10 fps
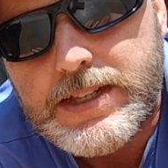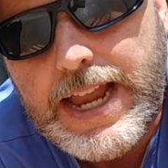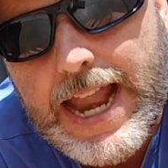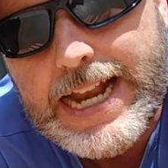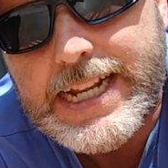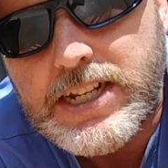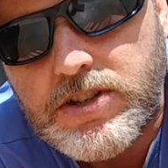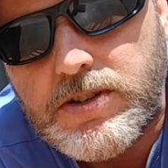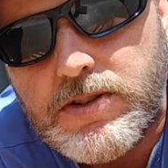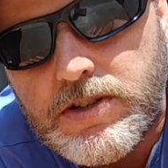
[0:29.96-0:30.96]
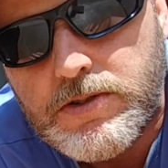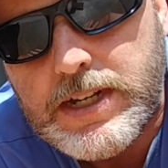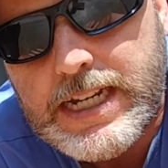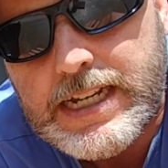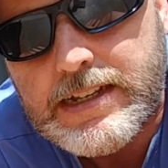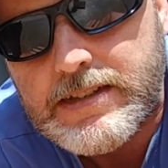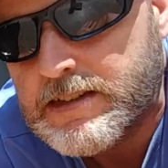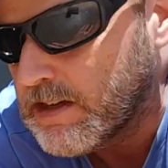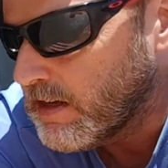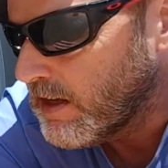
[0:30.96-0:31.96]
it's 82 degrees.
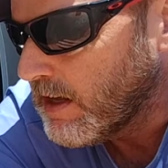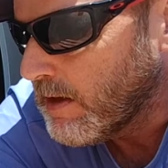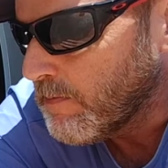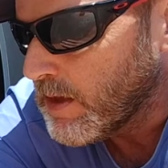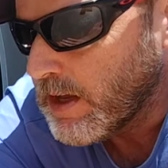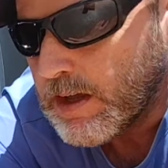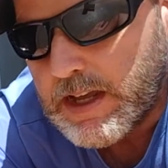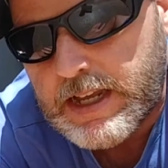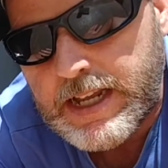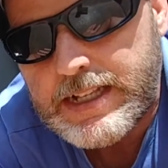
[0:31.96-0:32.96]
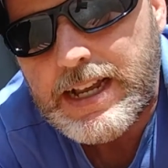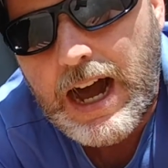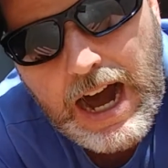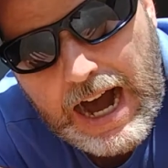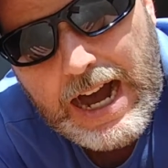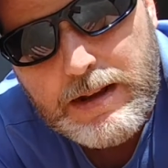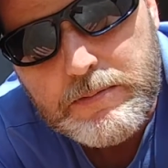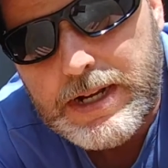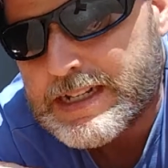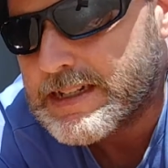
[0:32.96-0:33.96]
It's hot,
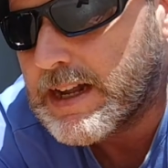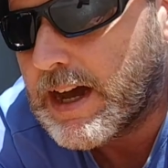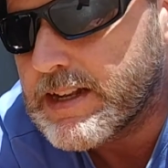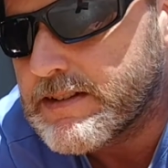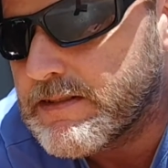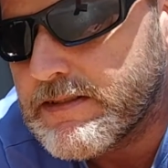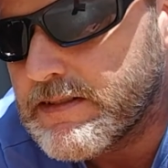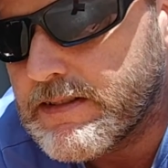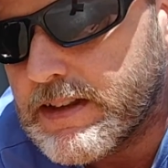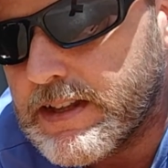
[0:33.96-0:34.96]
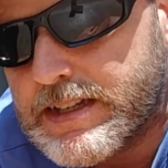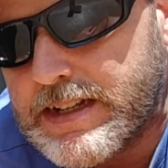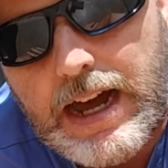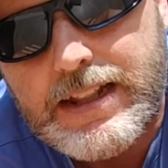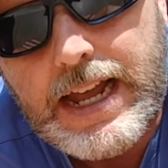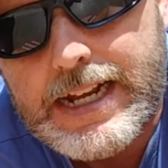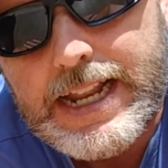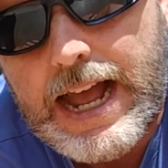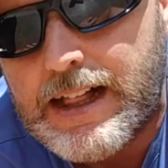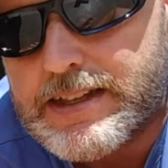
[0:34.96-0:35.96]
but it's not like
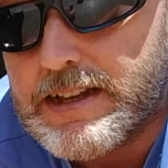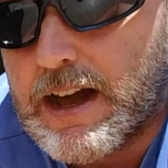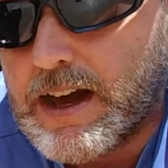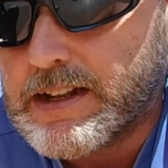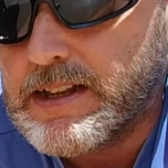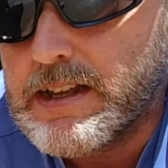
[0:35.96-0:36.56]
Dallas hot.